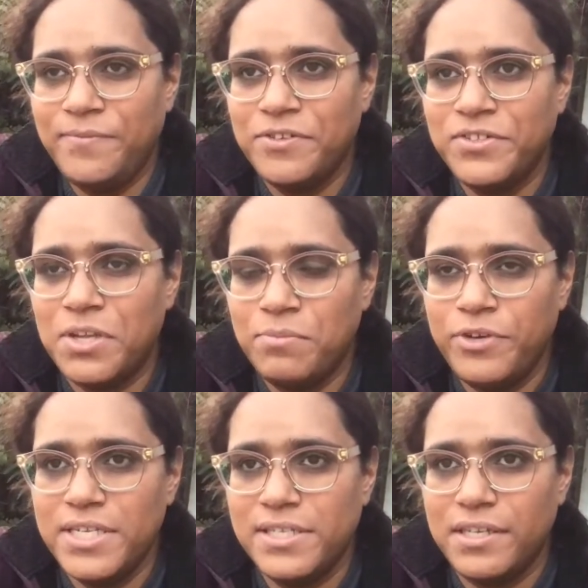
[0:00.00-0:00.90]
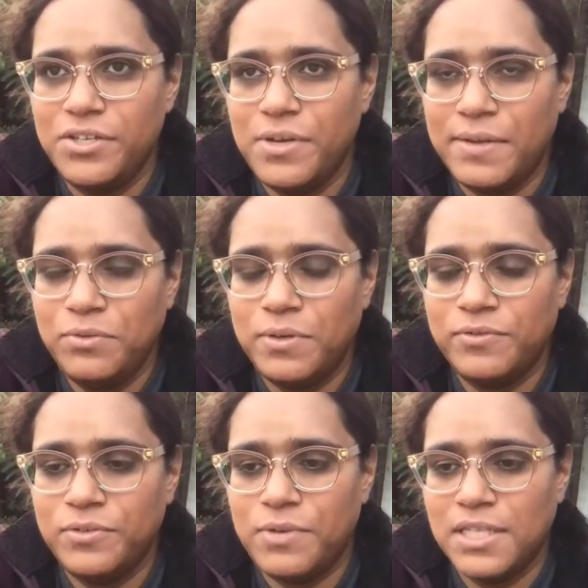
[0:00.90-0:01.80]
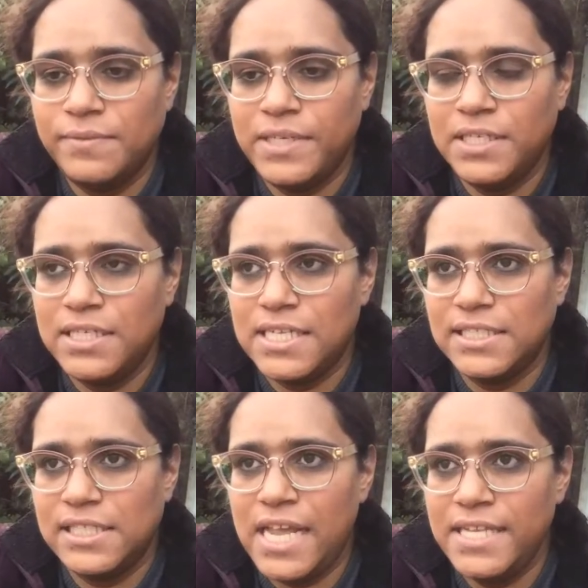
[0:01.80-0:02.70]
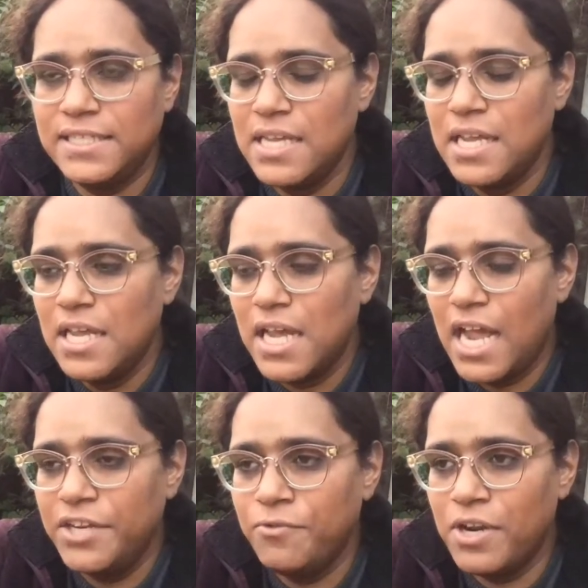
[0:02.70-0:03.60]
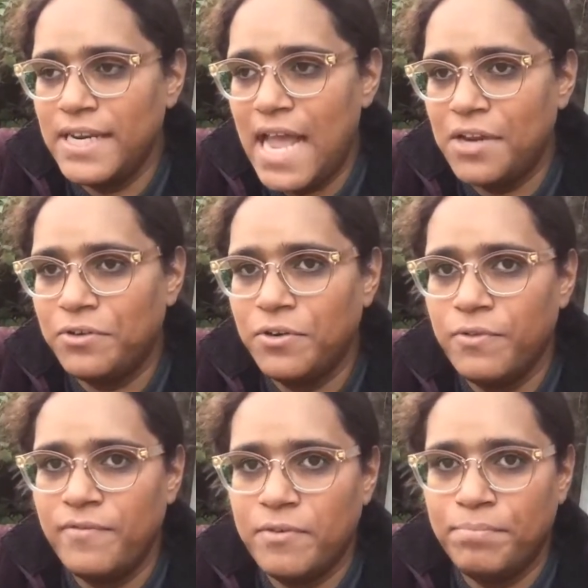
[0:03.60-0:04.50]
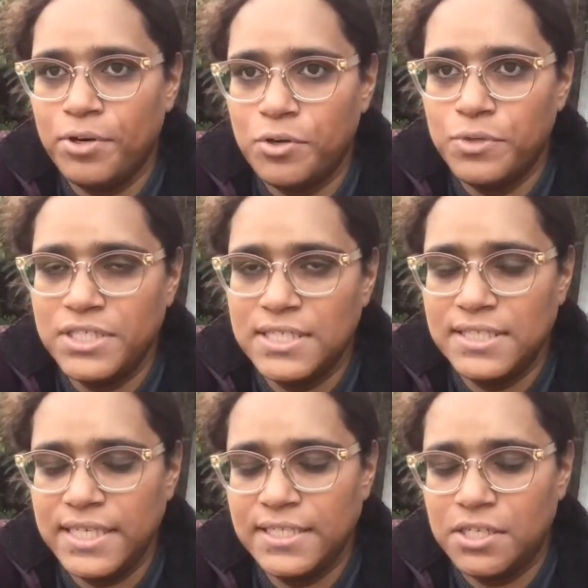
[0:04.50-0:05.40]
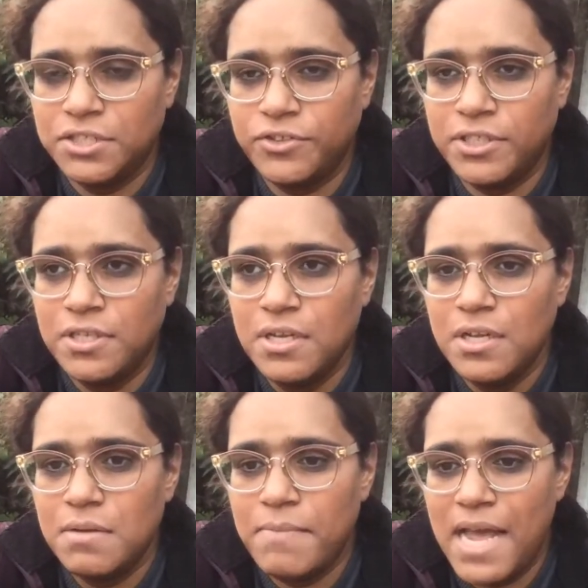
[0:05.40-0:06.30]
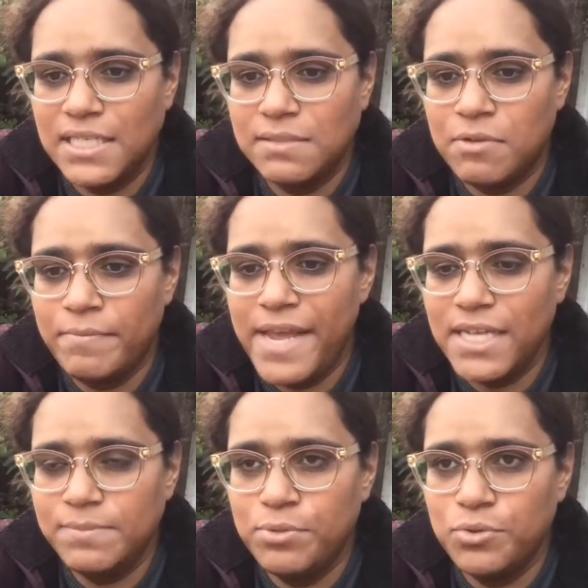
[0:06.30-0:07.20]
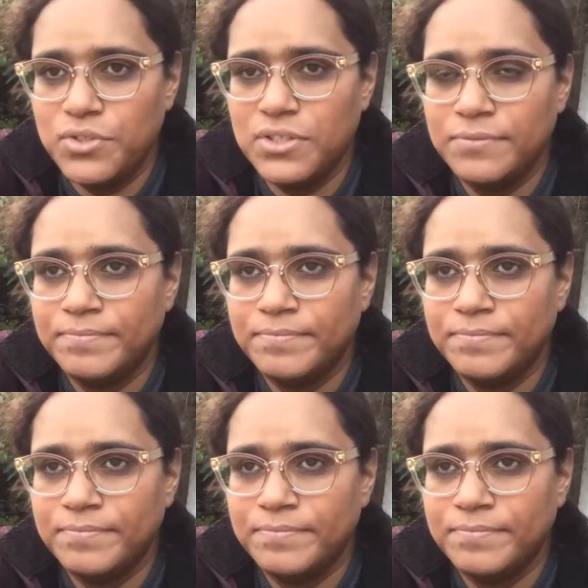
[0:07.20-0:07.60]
For some reason, you have 1200 watts of incandescent lights, and you run that on a River Pro, which is 600 maximum X boost